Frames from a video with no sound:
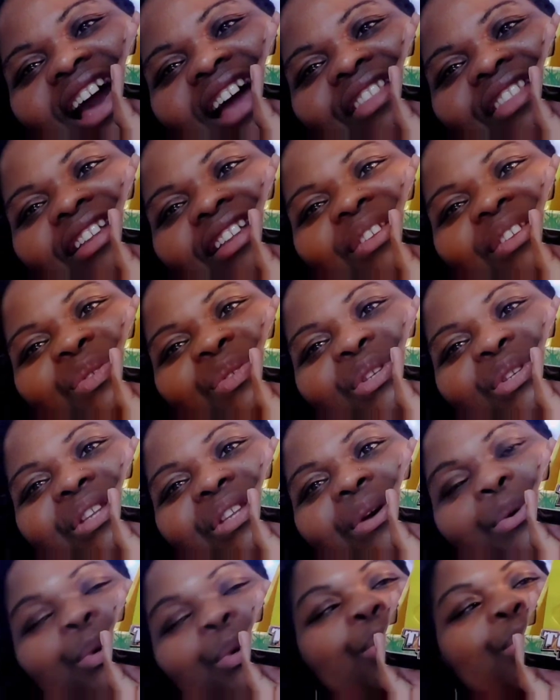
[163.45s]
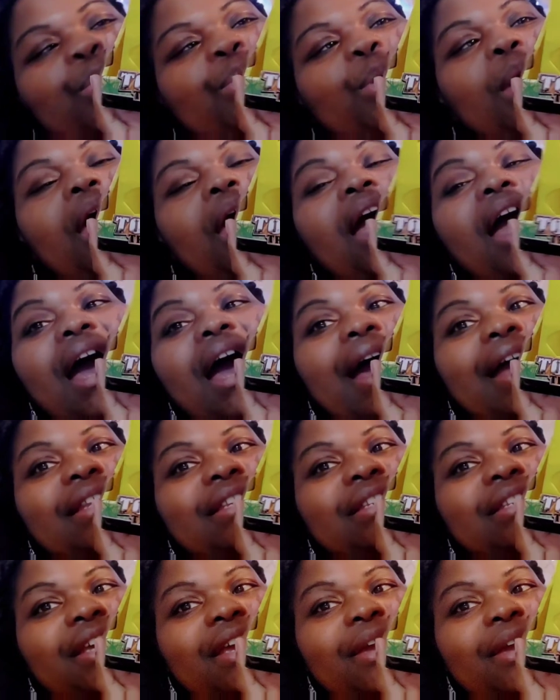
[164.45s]
I thought this was so cool. I
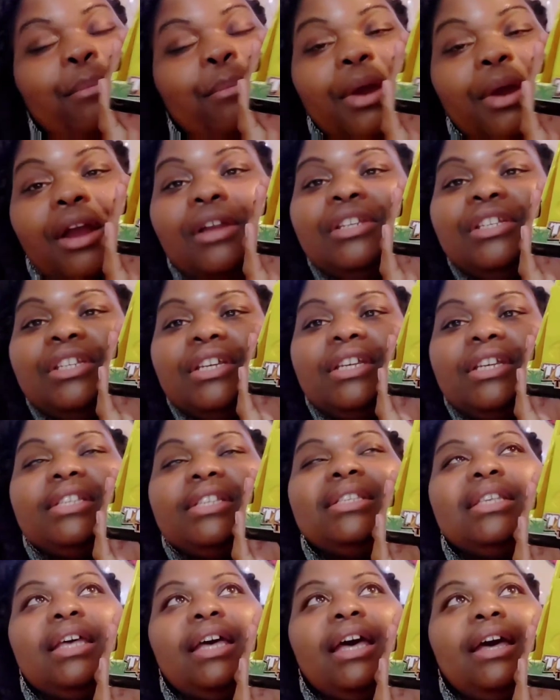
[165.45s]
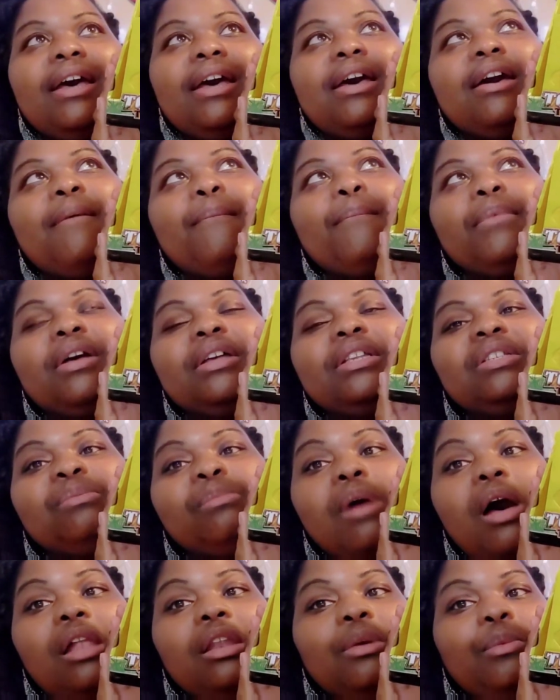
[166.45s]
did purchase a
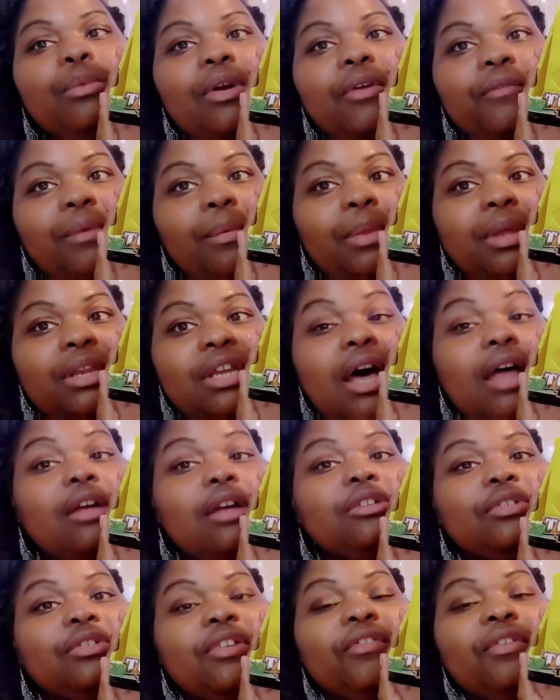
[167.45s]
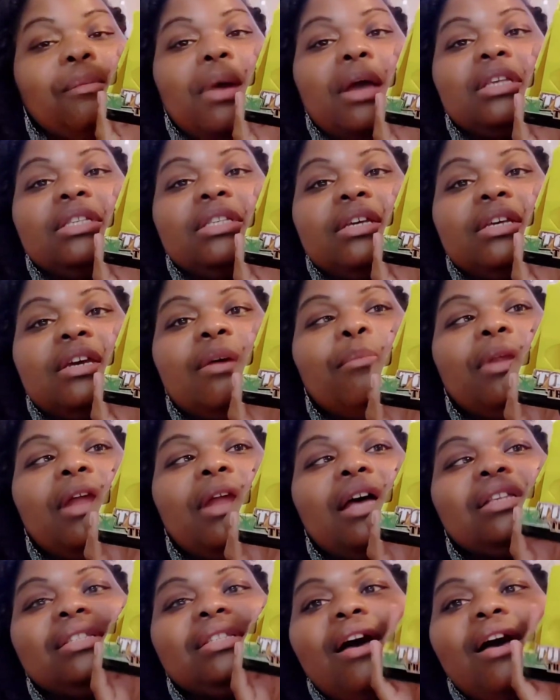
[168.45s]
smaller one from the Dollar Tree for my son, but I
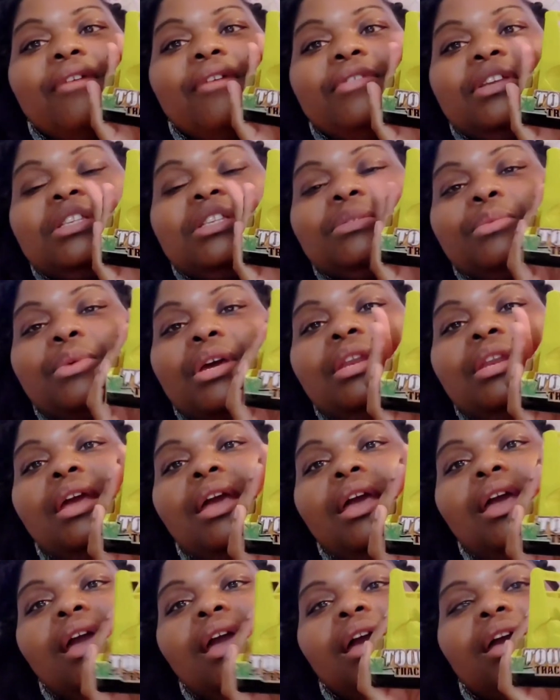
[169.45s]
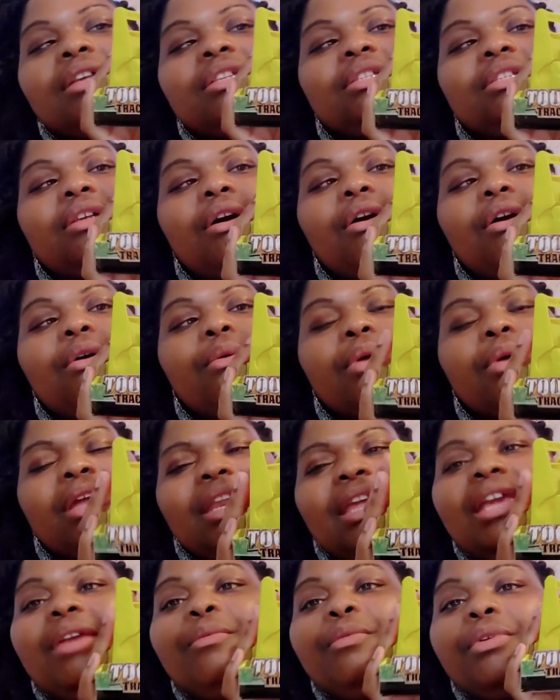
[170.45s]
saw this one. So, and
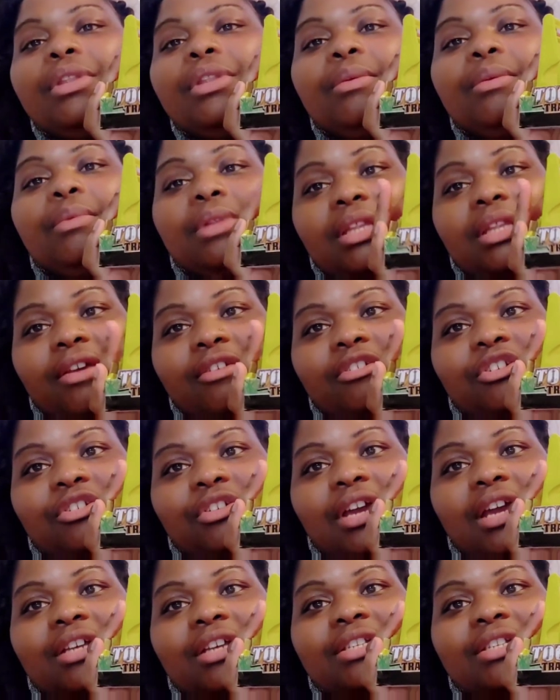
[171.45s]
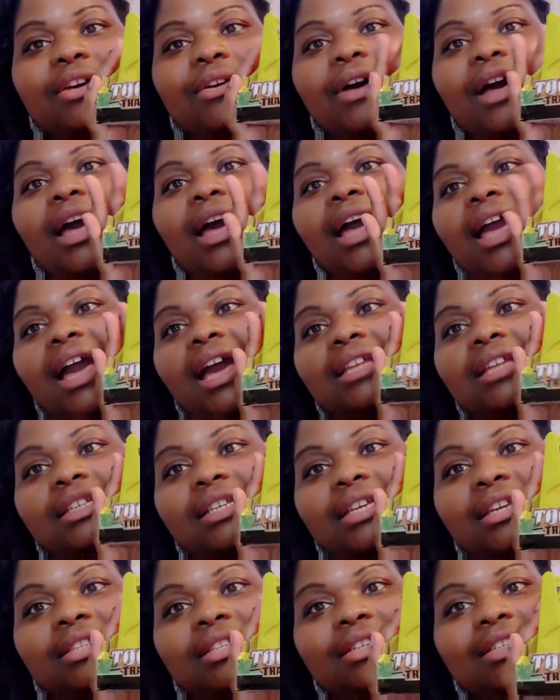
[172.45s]
he really, really loves trucks, so I had to
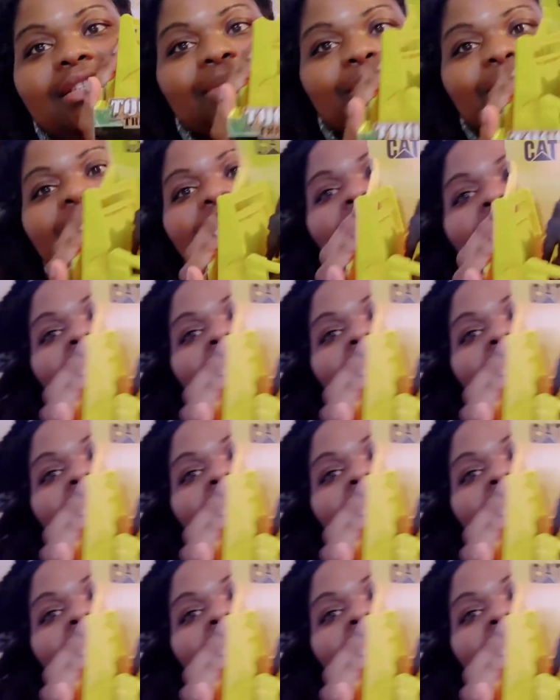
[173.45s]
get this one.